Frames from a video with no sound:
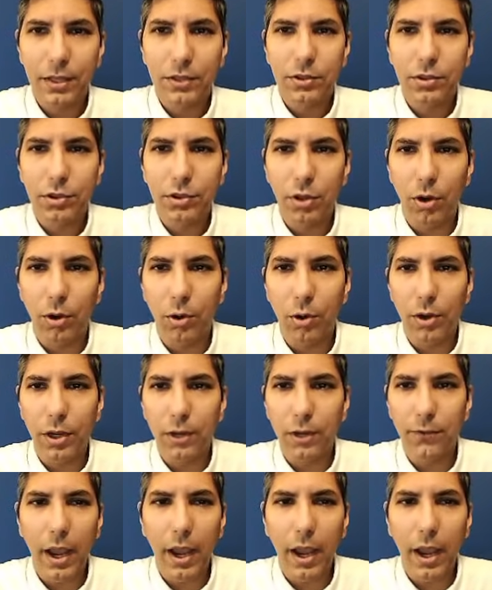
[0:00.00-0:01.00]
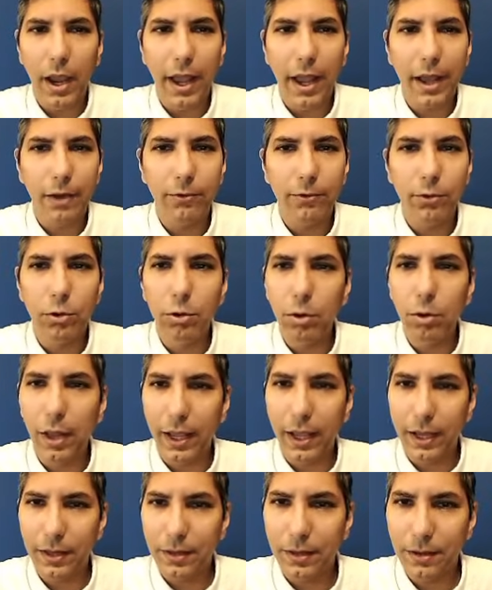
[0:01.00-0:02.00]
So if you have
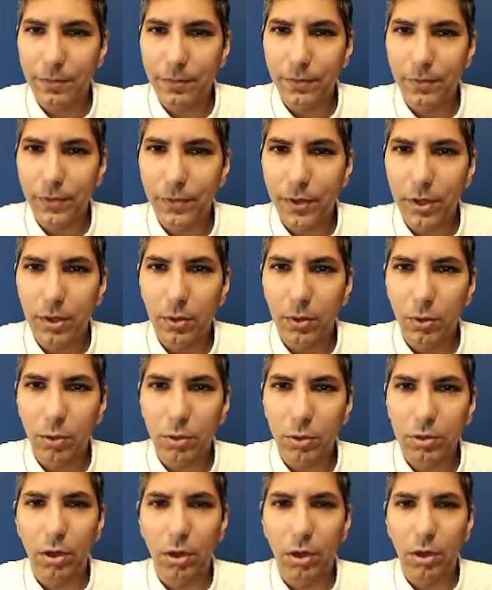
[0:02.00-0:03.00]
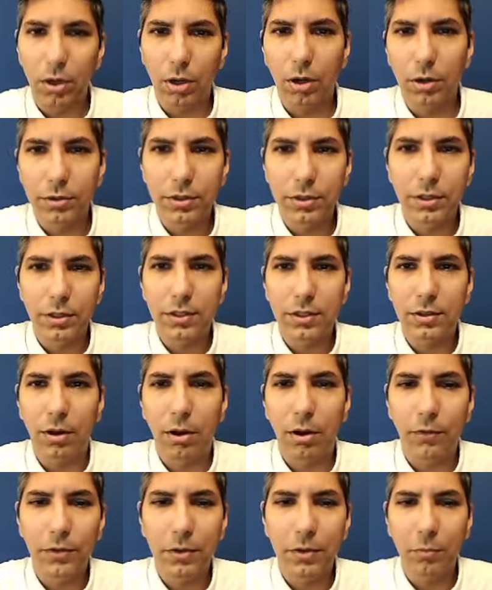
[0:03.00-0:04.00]
Kool-Aid or salt
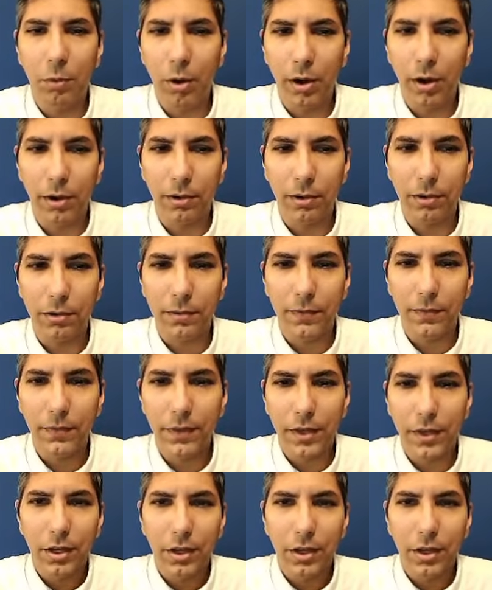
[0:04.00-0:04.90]
dissolved in water,